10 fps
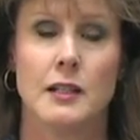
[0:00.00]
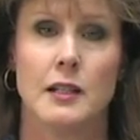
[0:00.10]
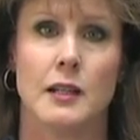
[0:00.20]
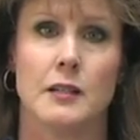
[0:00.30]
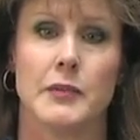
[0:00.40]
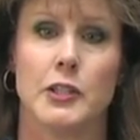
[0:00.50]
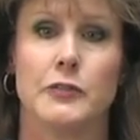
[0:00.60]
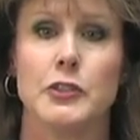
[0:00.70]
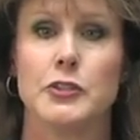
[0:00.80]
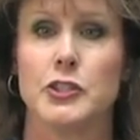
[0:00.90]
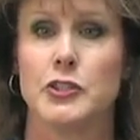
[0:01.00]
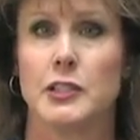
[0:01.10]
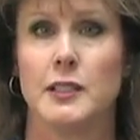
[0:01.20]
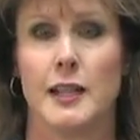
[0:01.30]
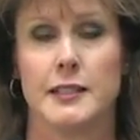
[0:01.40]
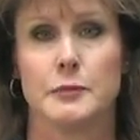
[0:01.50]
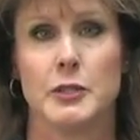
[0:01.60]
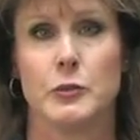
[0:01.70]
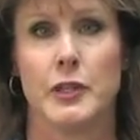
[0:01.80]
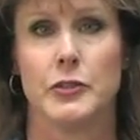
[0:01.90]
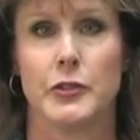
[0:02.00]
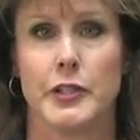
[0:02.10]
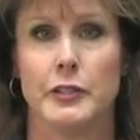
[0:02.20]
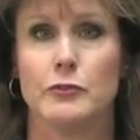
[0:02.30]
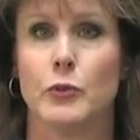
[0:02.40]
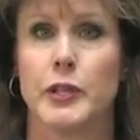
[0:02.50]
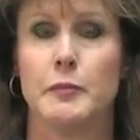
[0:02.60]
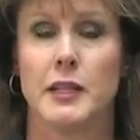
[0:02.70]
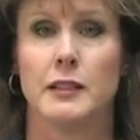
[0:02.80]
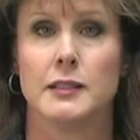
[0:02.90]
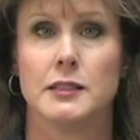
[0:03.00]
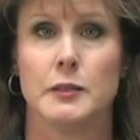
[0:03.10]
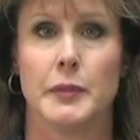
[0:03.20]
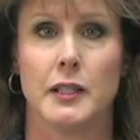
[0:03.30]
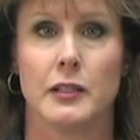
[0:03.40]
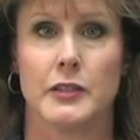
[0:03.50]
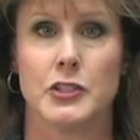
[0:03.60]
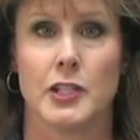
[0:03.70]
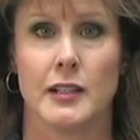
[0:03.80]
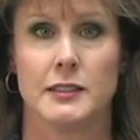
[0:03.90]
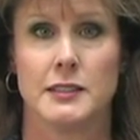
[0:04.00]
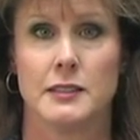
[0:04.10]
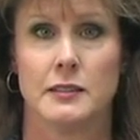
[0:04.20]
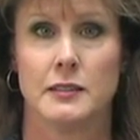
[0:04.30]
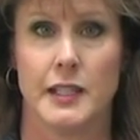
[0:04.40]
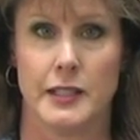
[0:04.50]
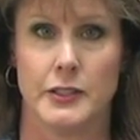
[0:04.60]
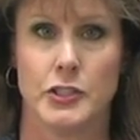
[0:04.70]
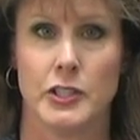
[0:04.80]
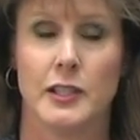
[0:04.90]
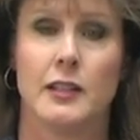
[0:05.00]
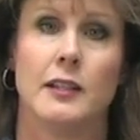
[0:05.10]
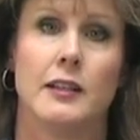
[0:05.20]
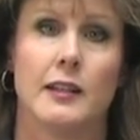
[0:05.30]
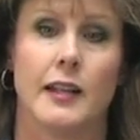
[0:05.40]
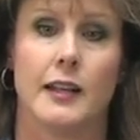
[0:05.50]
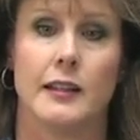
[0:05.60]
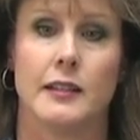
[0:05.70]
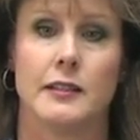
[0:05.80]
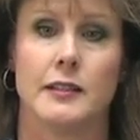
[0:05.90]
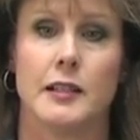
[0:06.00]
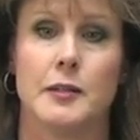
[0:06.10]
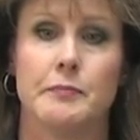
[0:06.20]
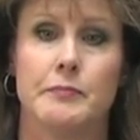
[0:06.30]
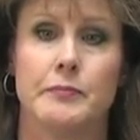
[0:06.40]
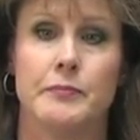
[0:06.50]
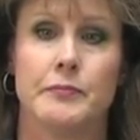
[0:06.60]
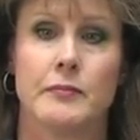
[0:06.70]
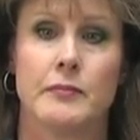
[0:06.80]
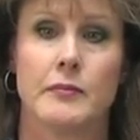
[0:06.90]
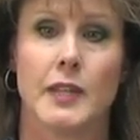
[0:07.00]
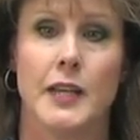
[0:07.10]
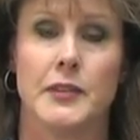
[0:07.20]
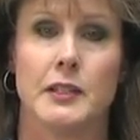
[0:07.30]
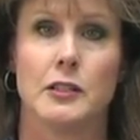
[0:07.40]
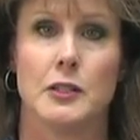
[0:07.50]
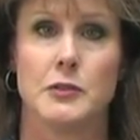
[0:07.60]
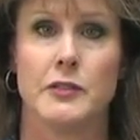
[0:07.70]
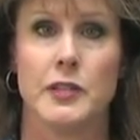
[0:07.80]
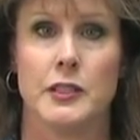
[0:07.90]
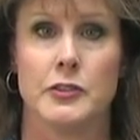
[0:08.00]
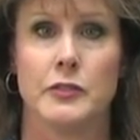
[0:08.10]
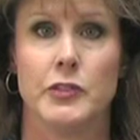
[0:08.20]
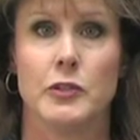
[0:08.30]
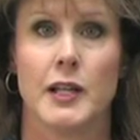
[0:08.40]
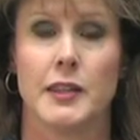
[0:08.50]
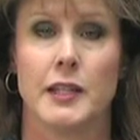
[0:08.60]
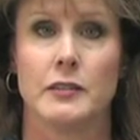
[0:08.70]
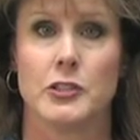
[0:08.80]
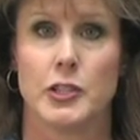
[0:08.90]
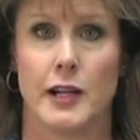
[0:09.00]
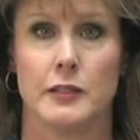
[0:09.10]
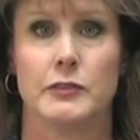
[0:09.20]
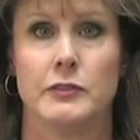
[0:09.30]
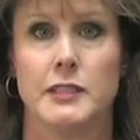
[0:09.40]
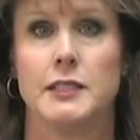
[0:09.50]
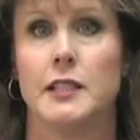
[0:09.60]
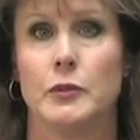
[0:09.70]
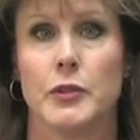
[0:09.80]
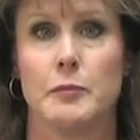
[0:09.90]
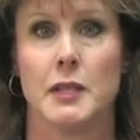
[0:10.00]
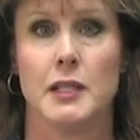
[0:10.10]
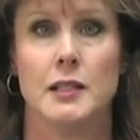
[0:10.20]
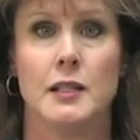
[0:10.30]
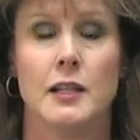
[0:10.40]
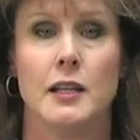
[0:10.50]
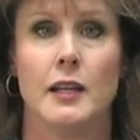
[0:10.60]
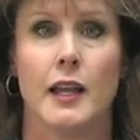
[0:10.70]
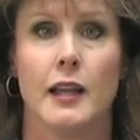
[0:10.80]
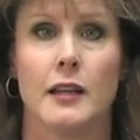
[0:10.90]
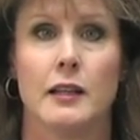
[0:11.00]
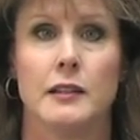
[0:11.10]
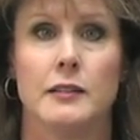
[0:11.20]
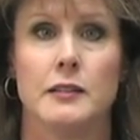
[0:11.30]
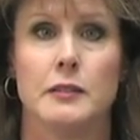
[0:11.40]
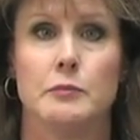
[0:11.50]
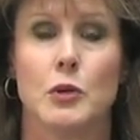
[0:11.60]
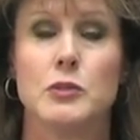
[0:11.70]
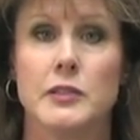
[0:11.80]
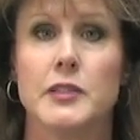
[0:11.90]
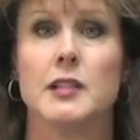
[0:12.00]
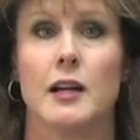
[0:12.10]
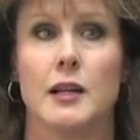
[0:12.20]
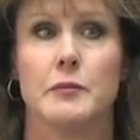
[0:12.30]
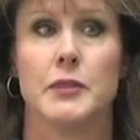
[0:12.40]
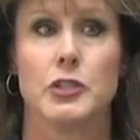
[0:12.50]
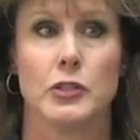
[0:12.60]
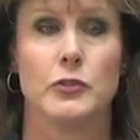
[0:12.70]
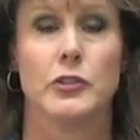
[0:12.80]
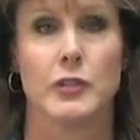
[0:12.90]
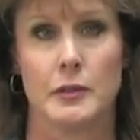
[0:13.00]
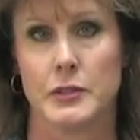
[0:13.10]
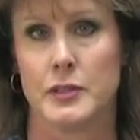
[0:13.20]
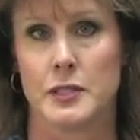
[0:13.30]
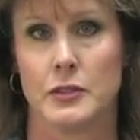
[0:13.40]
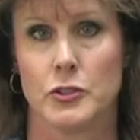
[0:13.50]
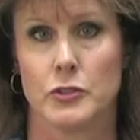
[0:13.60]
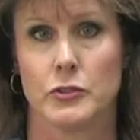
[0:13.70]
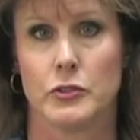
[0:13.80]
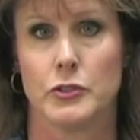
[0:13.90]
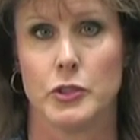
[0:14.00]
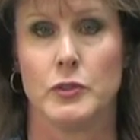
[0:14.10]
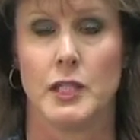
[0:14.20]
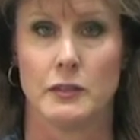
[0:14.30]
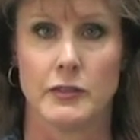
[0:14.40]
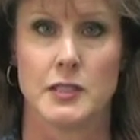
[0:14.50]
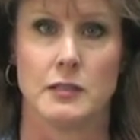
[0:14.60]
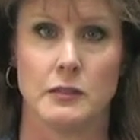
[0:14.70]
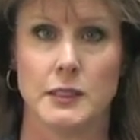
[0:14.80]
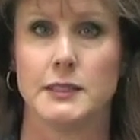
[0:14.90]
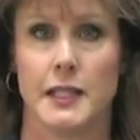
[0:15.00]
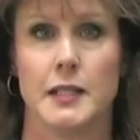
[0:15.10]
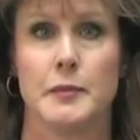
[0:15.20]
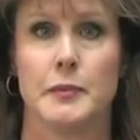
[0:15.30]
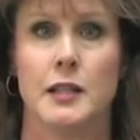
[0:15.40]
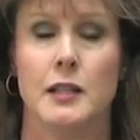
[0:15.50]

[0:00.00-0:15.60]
Um, the interviews usually last between 30 and 40 minutes, depending on the child's age. And um, at the close of the interview, I thank the child for visiting with me. And most of the time, the children who come to the center do need a physical exam.